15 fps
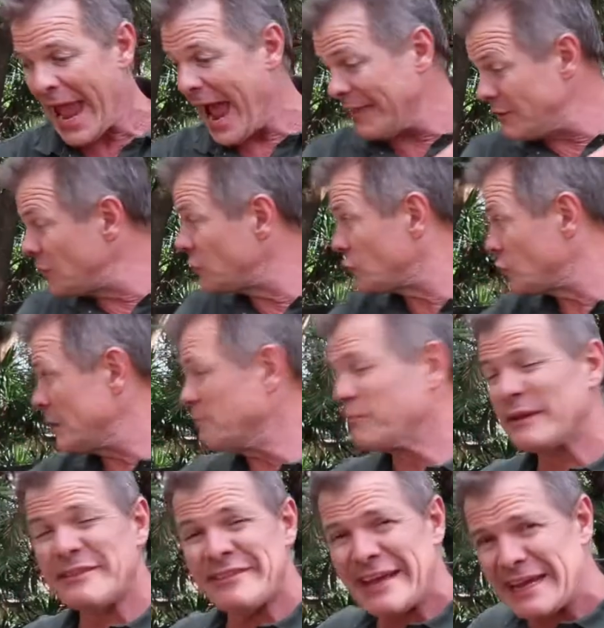And this street,
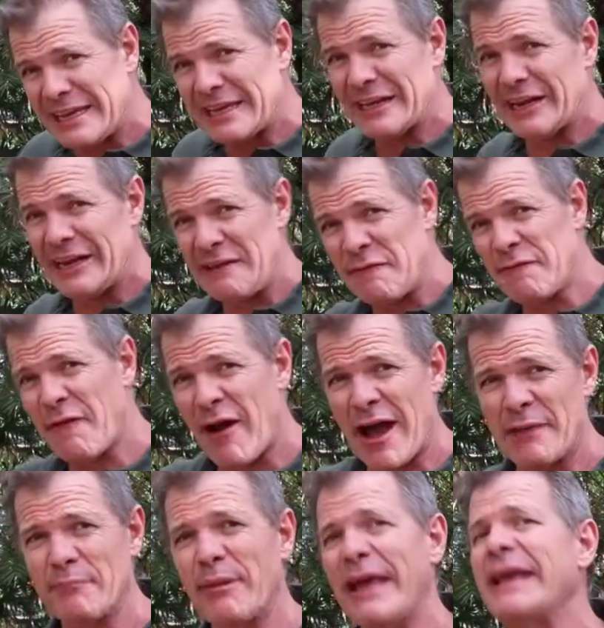particularly
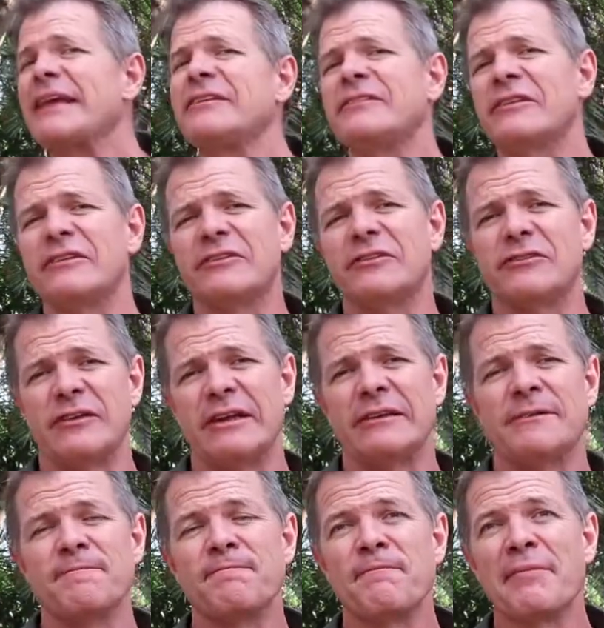fine, Blakiston
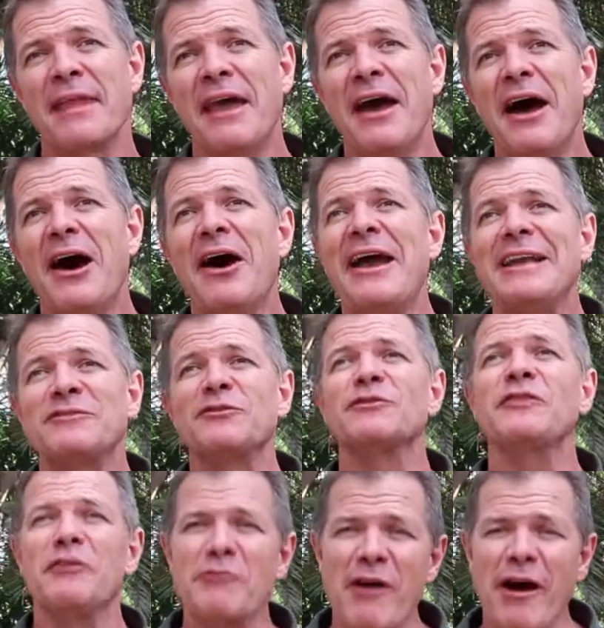Street. It's
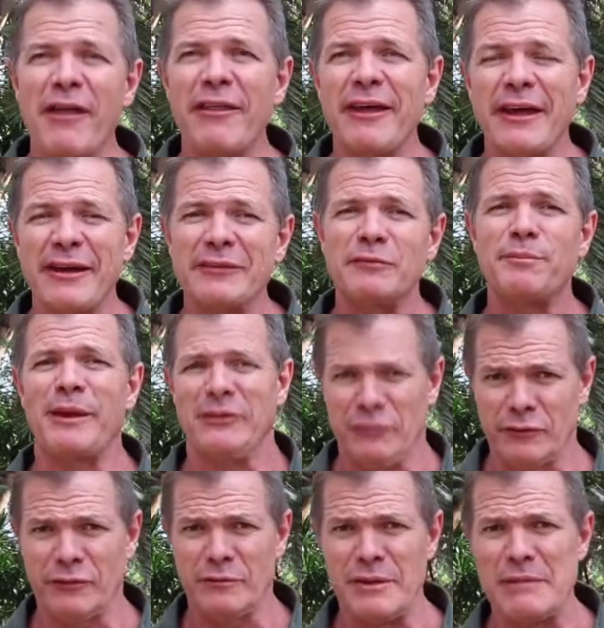also rather
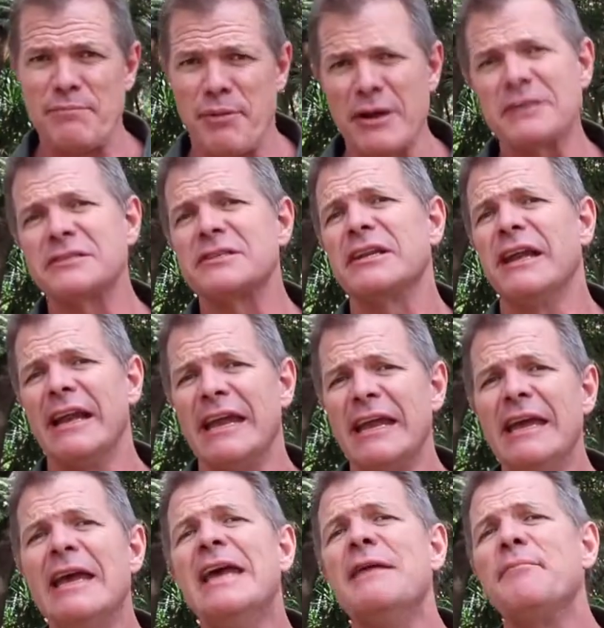special to me
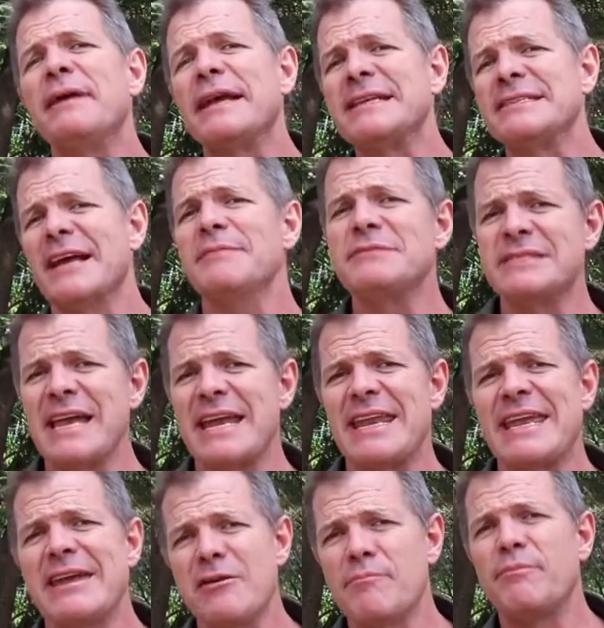personally because I'm
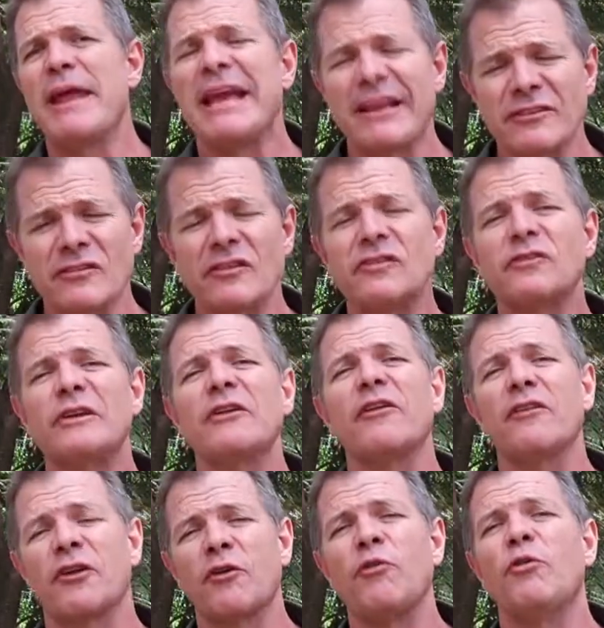standing here in Blakiston Street
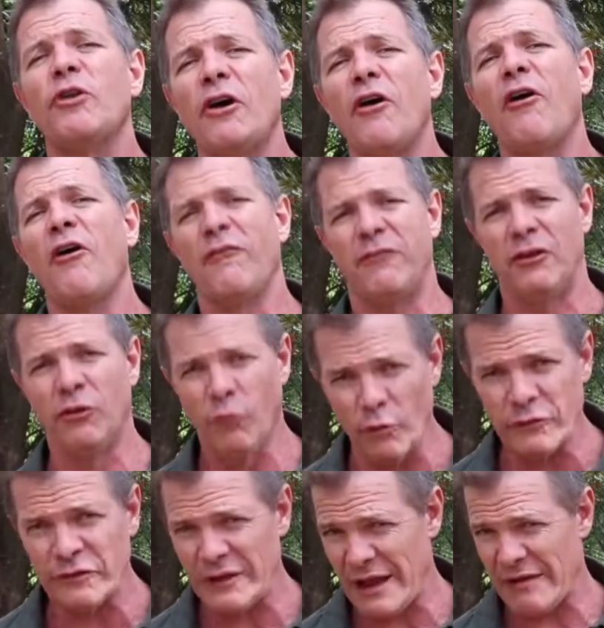on the corner of
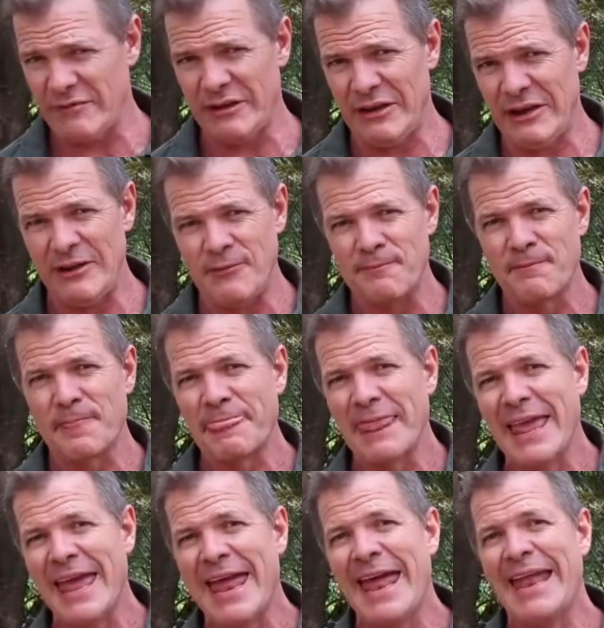Lawson Avenue.
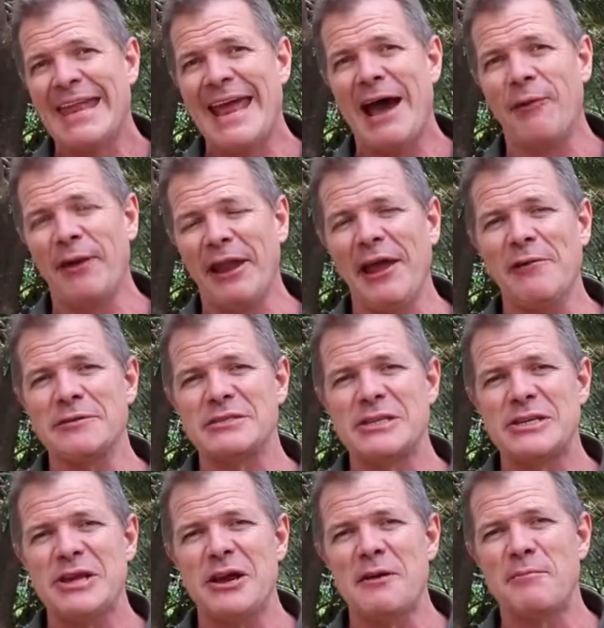Now, when I was
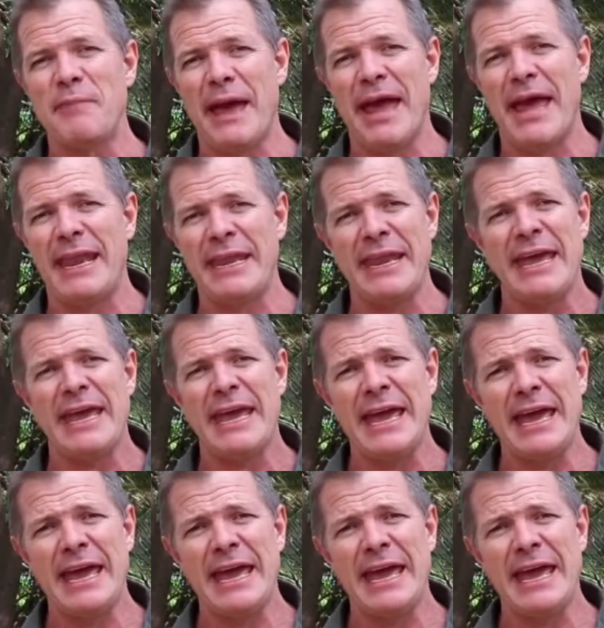a young man